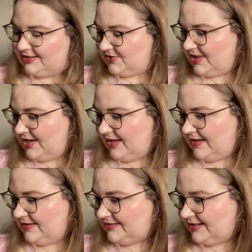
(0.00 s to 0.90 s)
So
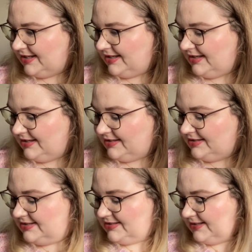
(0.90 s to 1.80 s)
that
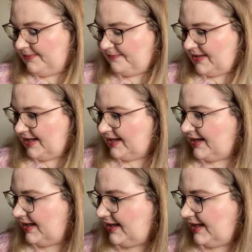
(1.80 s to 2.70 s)
is
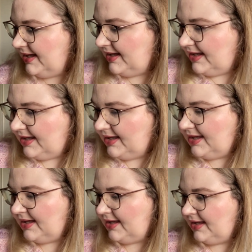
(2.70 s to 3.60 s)
my
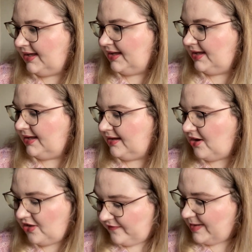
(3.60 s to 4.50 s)

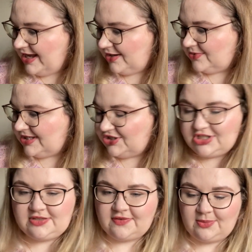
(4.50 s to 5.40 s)
all of my
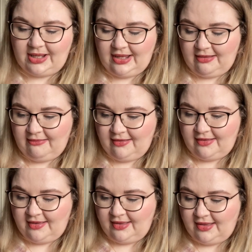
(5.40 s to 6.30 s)
acquisitions for the week.
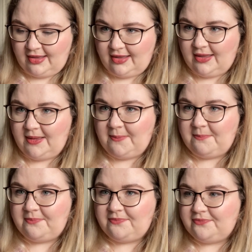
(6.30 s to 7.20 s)

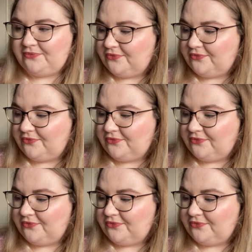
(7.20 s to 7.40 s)
Um,